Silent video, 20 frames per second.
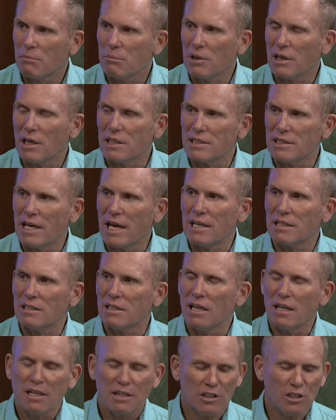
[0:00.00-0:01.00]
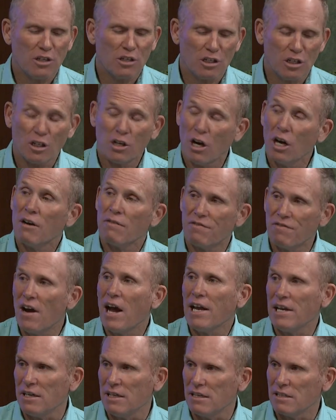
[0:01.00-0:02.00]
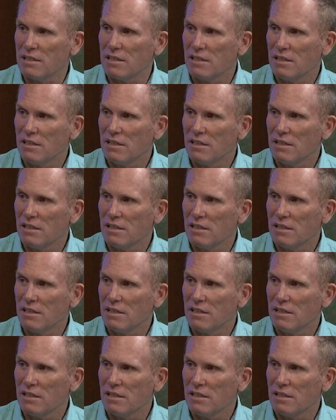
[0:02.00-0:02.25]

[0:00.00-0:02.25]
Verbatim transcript: Because that, you, you're gonna find it.